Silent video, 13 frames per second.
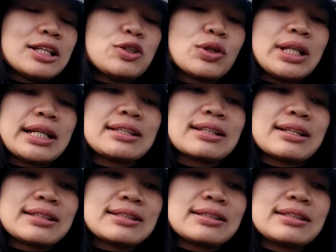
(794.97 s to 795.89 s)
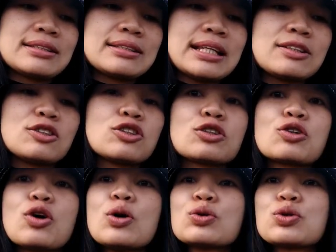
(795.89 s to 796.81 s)
you let the sun to
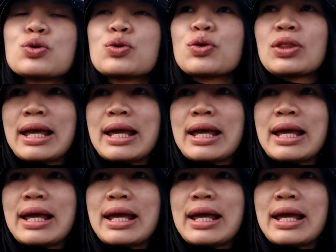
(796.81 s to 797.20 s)
go to